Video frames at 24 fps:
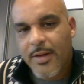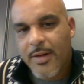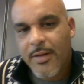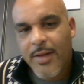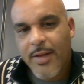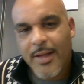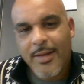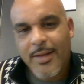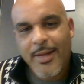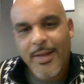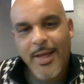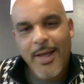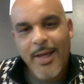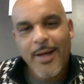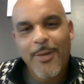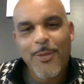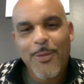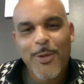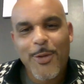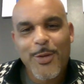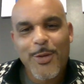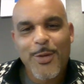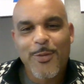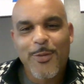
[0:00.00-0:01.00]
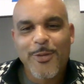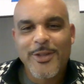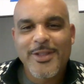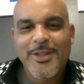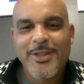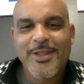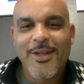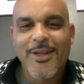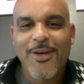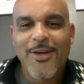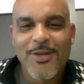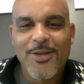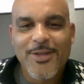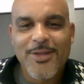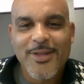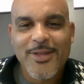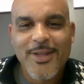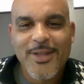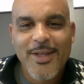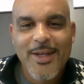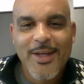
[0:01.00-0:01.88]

that they were the result,